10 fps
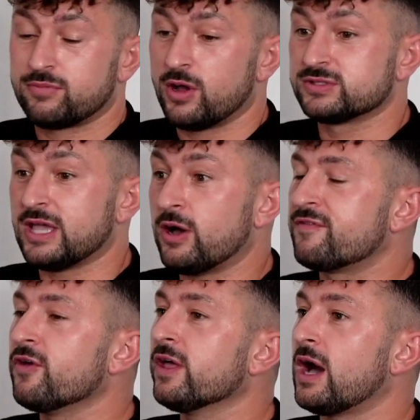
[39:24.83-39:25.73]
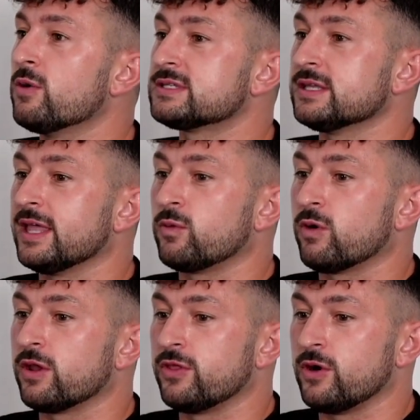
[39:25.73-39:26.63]
Bro, I feel like I was in like one
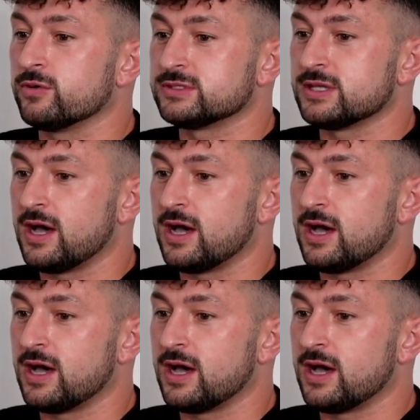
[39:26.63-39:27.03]
of those,